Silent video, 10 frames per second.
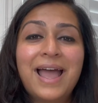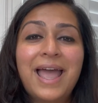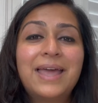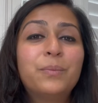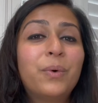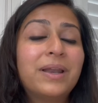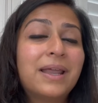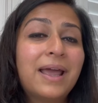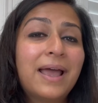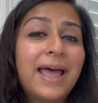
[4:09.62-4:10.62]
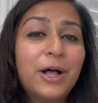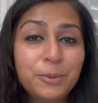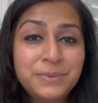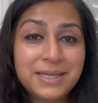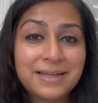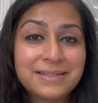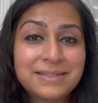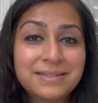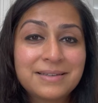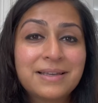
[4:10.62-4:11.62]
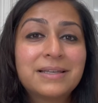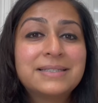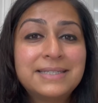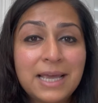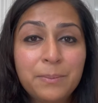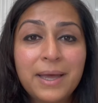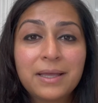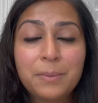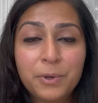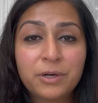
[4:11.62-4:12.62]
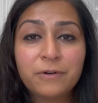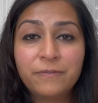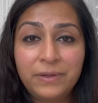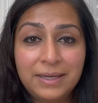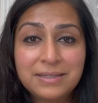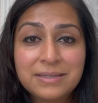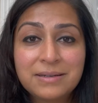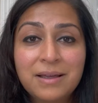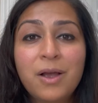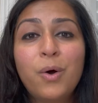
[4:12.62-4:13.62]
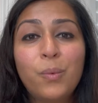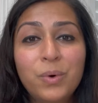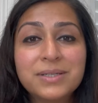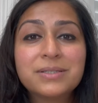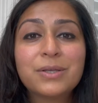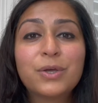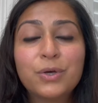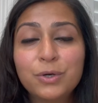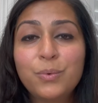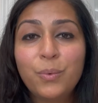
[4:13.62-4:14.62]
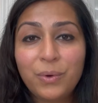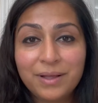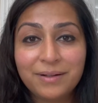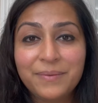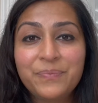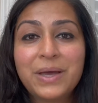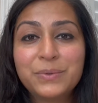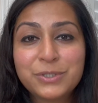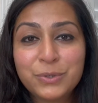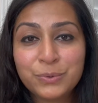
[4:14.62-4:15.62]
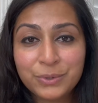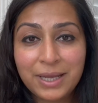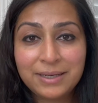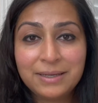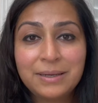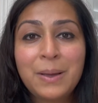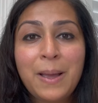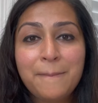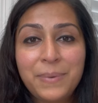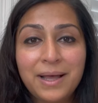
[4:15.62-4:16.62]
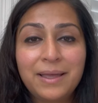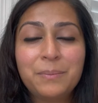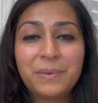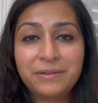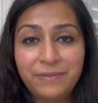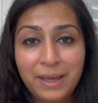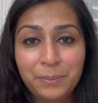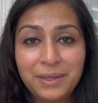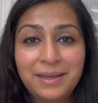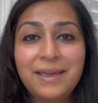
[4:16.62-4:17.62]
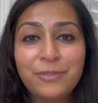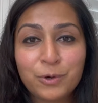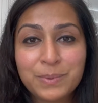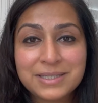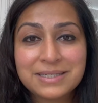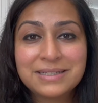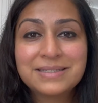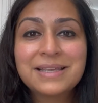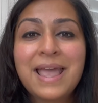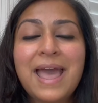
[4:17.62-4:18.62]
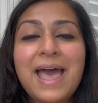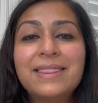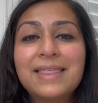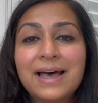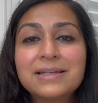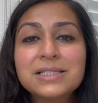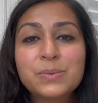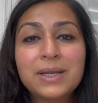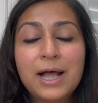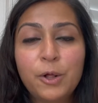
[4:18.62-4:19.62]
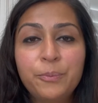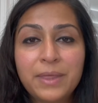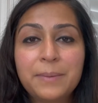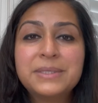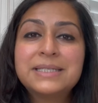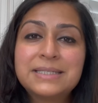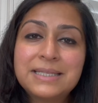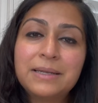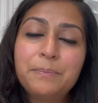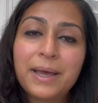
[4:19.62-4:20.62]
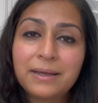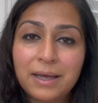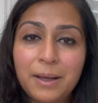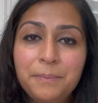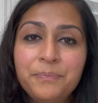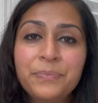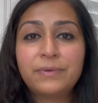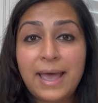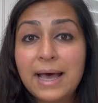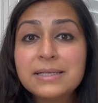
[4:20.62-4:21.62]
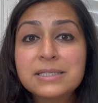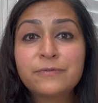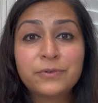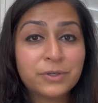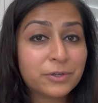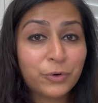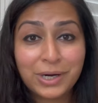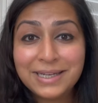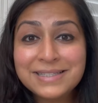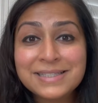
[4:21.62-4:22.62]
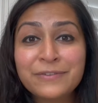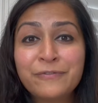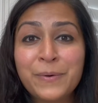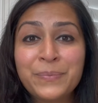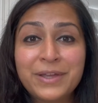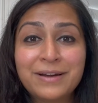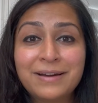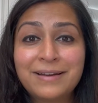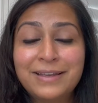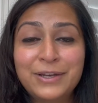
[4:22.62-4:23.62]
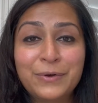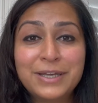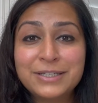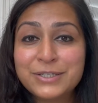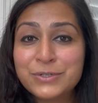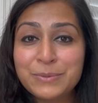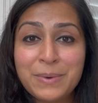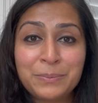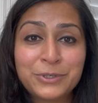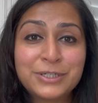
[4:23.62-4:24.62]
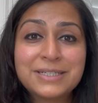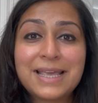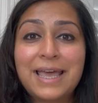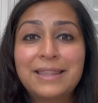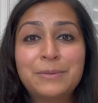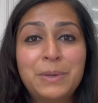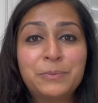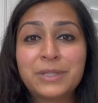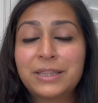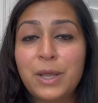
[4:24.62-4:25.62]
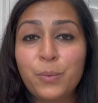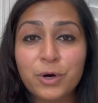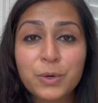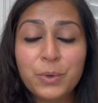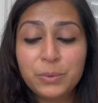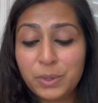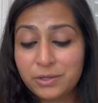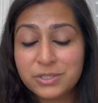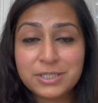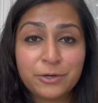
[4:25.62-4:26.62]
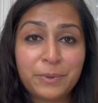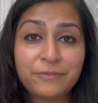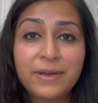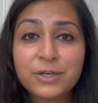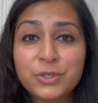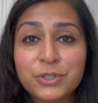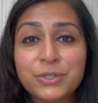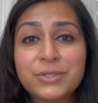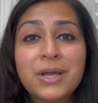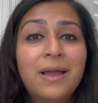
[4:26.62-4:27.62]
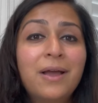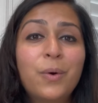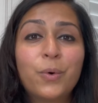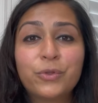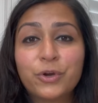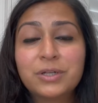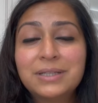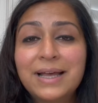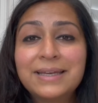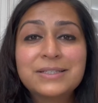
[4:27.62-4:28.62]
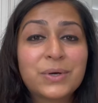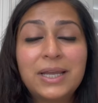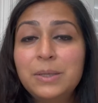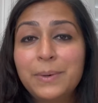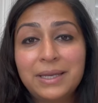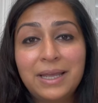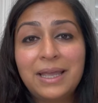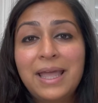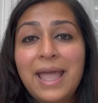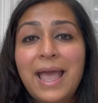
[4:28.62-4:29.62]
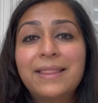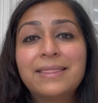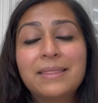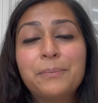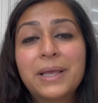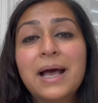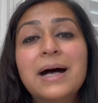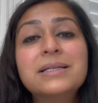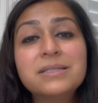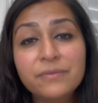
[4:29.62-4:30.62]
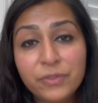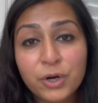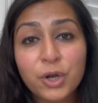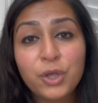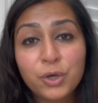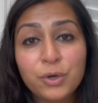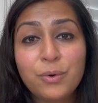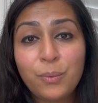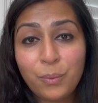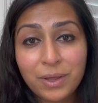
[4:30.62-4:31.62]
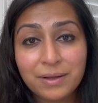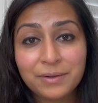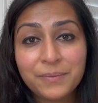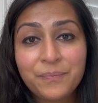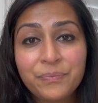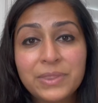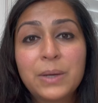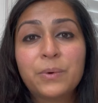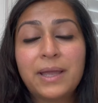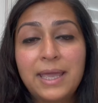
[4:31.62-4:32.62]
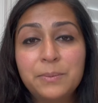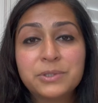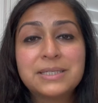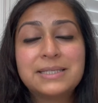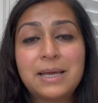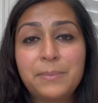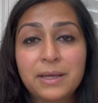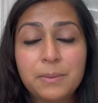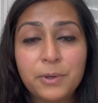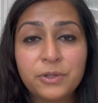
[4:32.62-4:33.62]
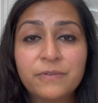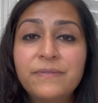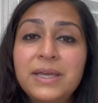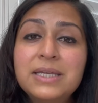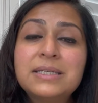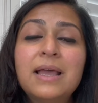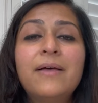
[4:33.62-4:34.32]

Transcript: And what helped us stand back up on our feet was the goodwill that was created by my family in their business. And that is what helped them sit back up, ask for grace from their, industry members and the people that they work with, whether it's their manufacturers or their clients or anybody. And because of their goodwill, they were able to stand back up on their feet.